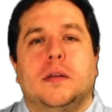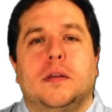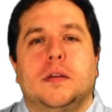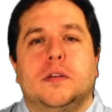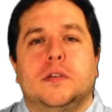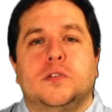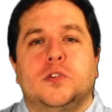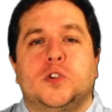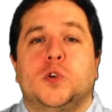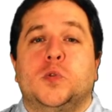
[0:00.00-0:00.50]

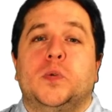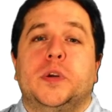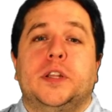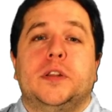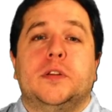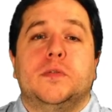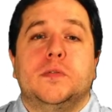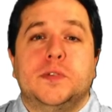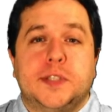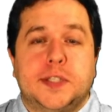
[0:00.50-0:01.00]
So when
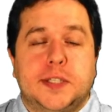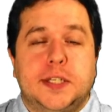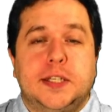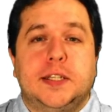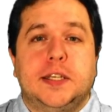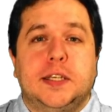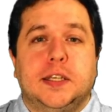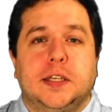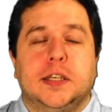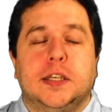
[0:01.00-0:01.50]
no
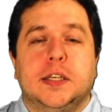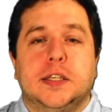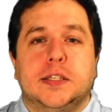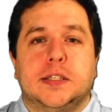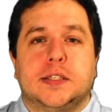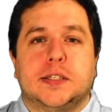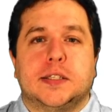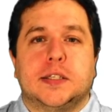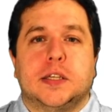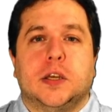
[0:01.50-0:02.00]
seeding
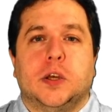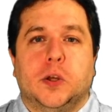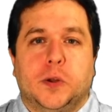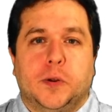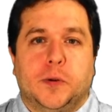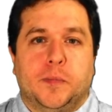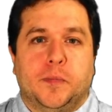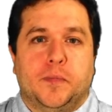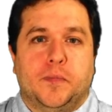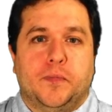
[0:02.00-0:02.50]
is
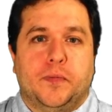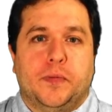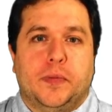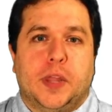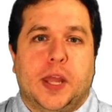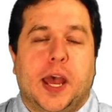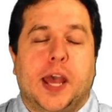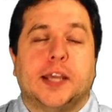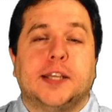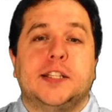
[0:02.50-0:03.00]

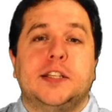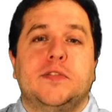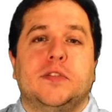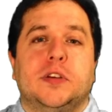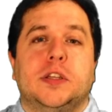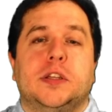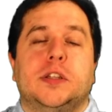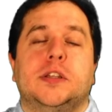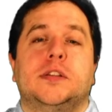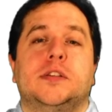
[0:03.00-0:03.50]

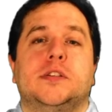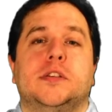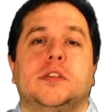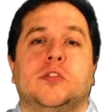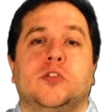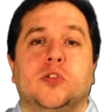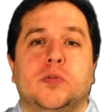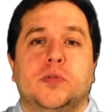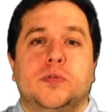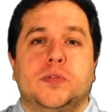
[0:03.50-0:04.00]
activated,
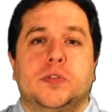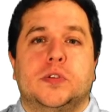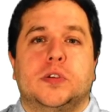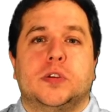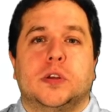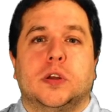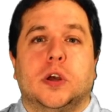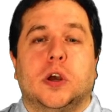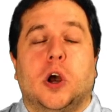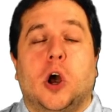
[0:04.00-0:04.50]

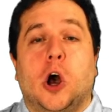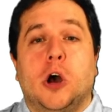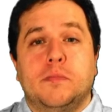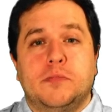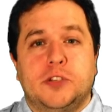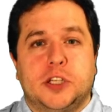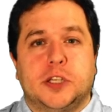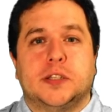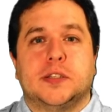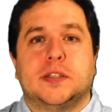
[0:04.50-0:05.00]
those
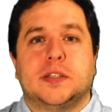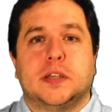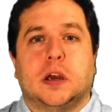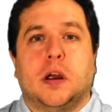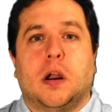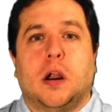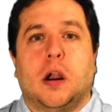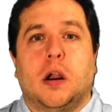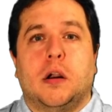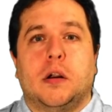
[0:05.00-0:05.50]
objects
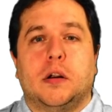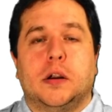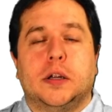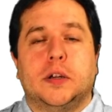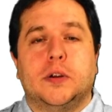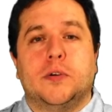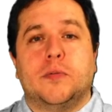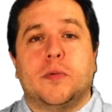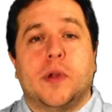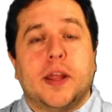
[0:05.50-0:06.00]
are
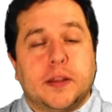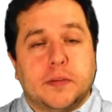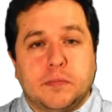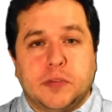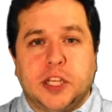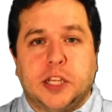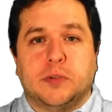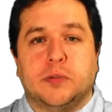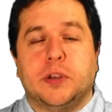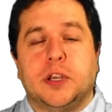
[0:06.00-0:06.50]

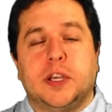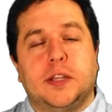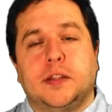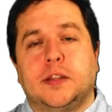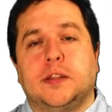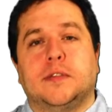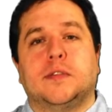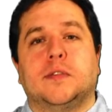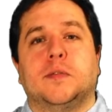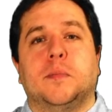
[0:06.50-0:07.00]
randomly
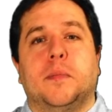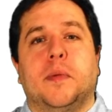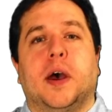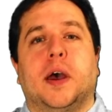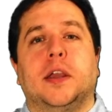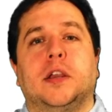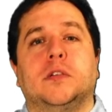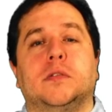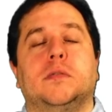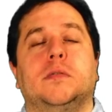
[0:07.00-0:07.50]
created
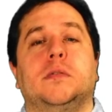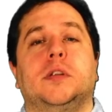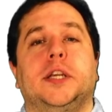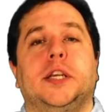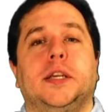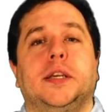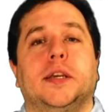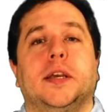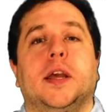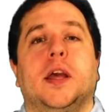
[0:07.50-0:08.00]
by
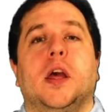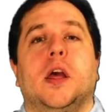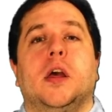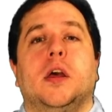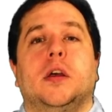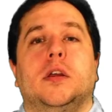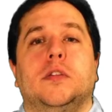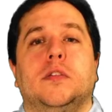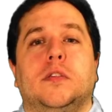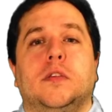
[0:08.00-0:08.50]
calling
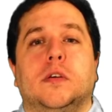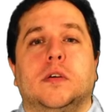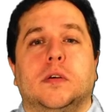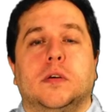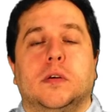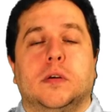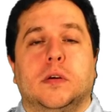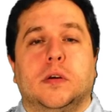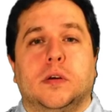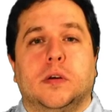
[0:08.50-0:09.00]

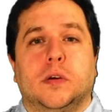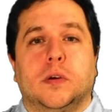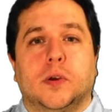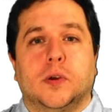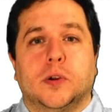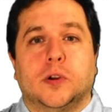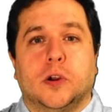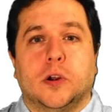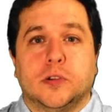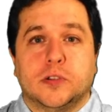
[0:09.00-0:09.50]
the
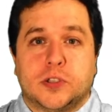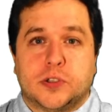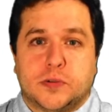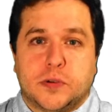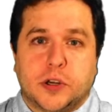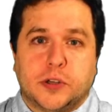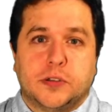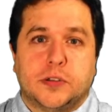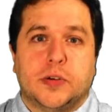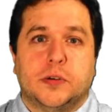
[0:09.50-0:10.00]

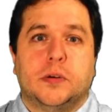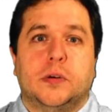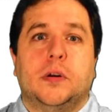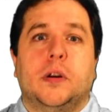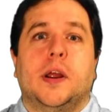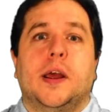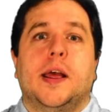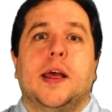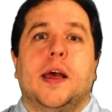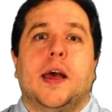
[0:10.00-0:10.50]
constructor
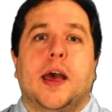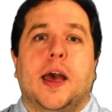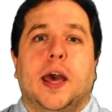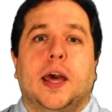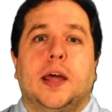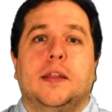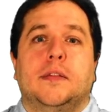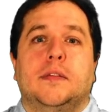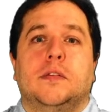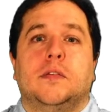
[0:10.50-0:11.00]

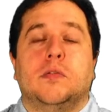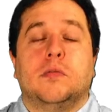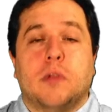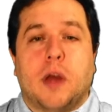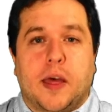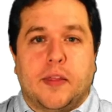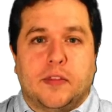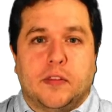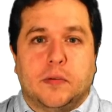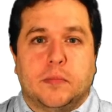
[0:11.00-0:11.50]
and
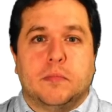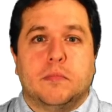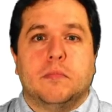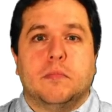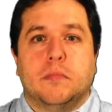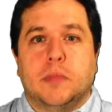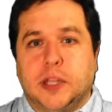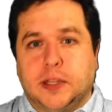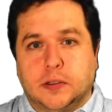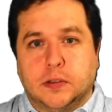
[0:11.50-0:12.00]
random
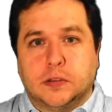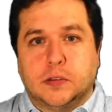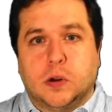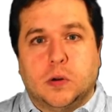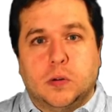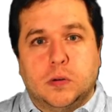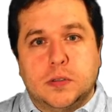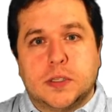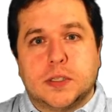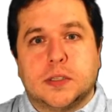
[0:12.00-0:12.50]
method
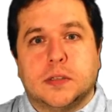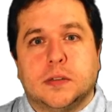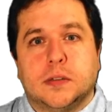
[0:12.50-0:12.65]
calls.